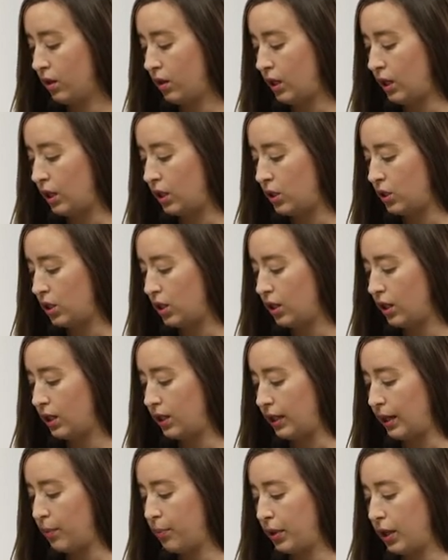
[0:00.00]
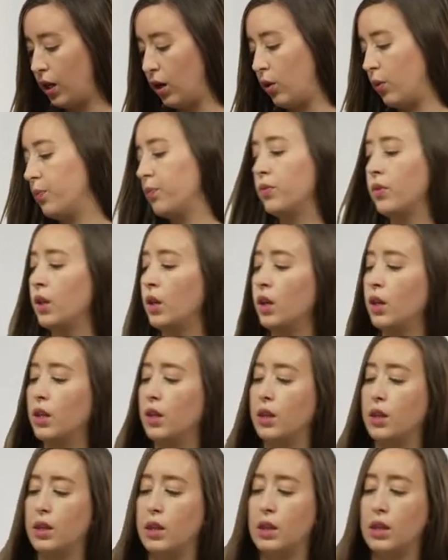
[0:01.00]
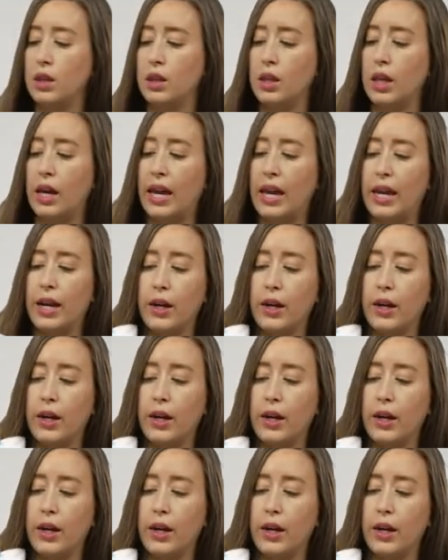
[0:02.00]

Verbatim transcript: into the clip. Oh, the